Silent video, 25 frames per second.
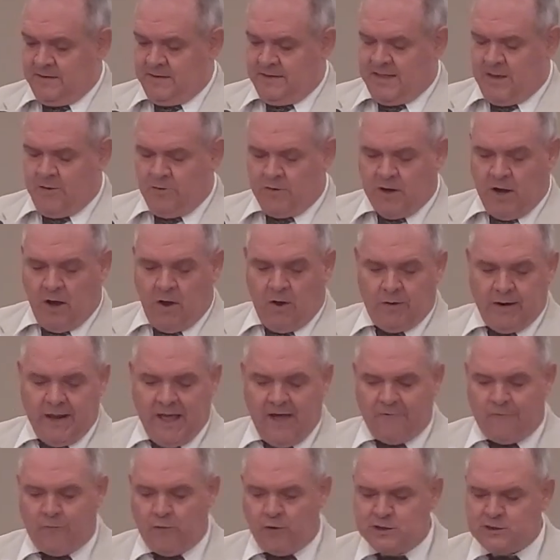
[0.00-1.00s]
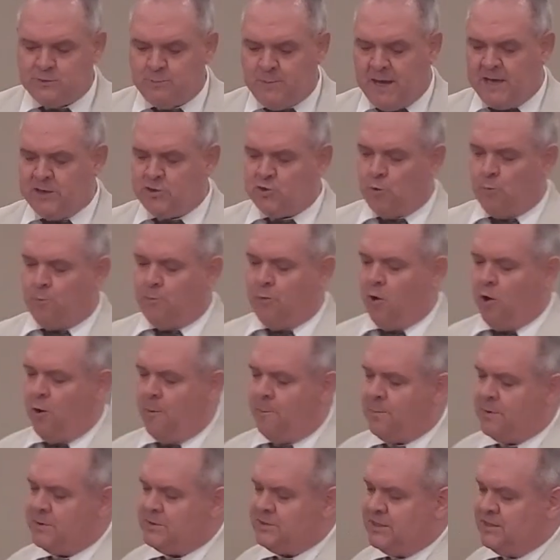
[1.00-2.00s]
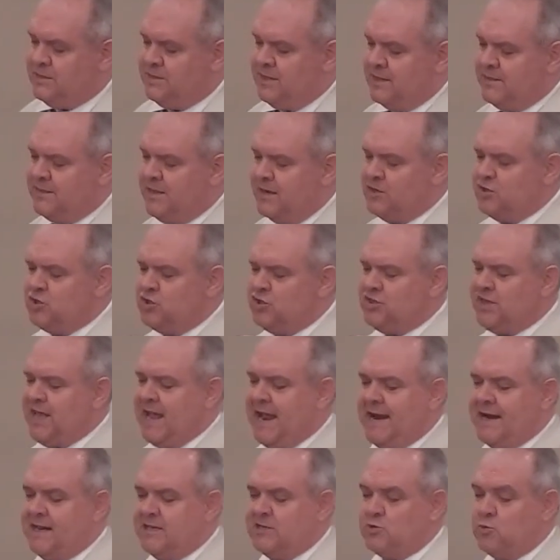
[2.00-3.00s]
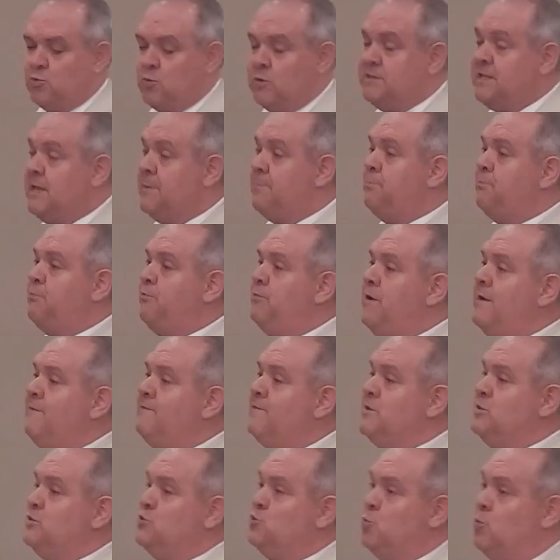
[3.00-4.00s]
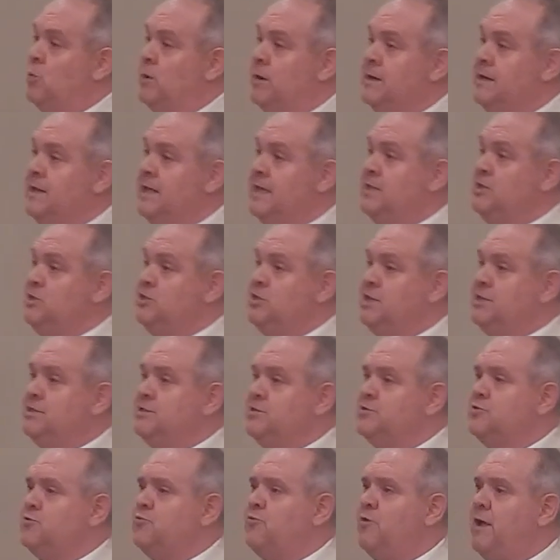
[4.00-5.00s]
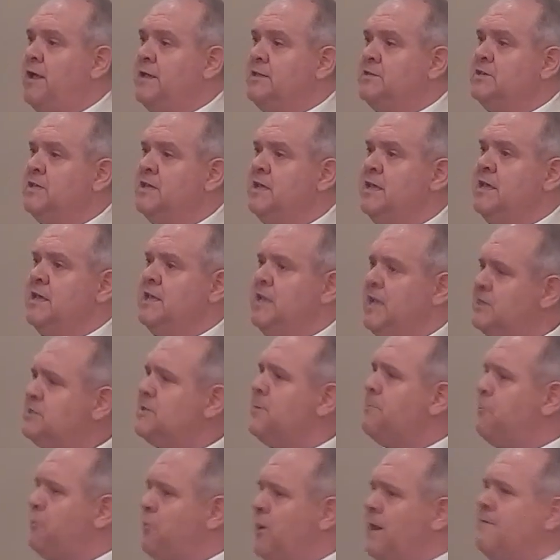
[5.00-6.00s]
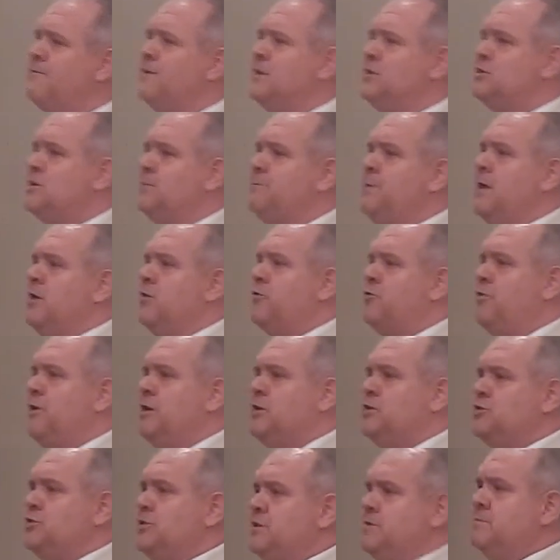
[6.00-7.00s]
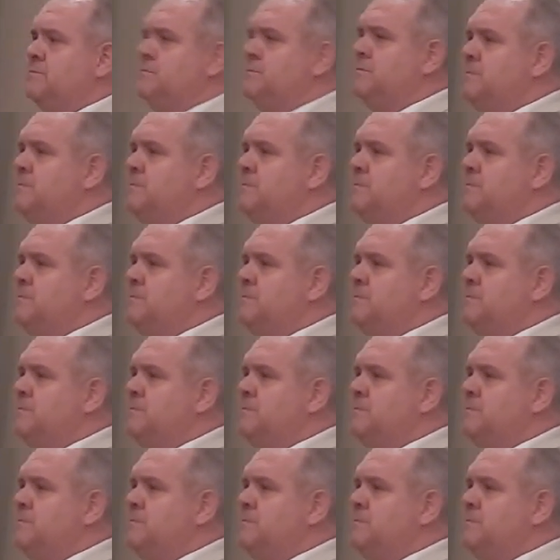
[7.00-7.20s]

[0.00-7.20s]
They were called out for a special purpose and that their status was a privileged one in Jesus Christ. It's a privilege to be a Christian.